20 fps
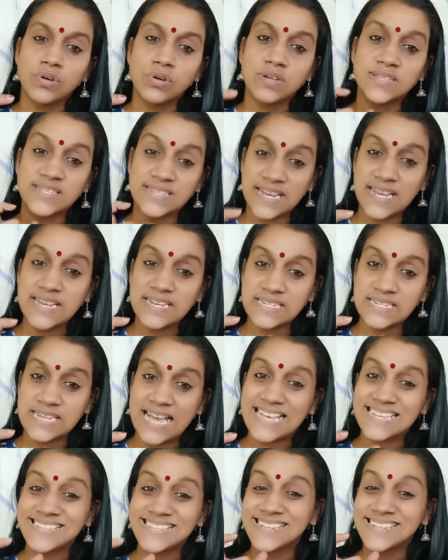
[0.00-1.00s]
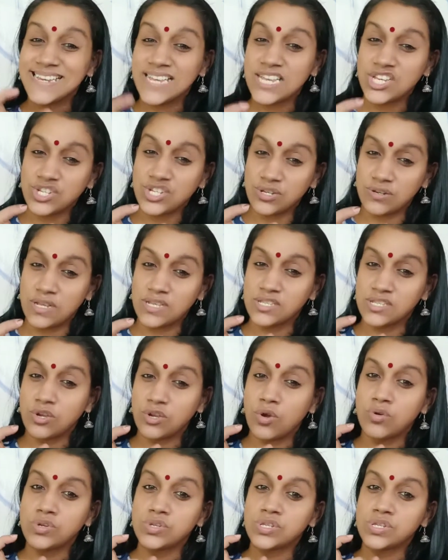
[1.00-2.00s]
state as a nation, as a
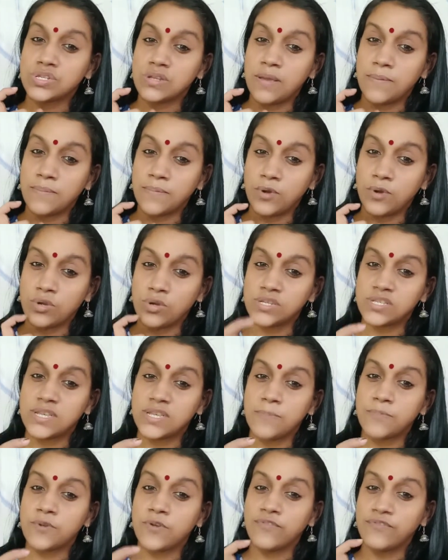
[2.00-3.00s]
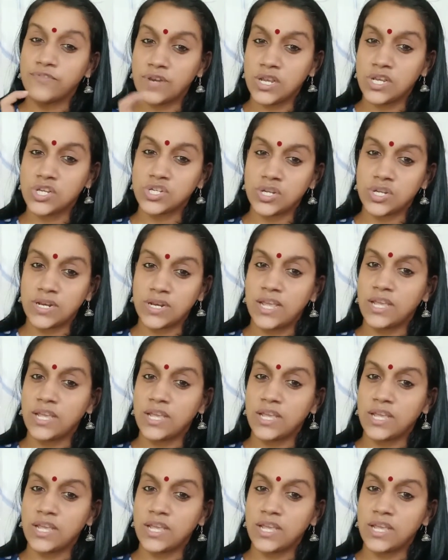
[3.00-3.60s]
concept of nation.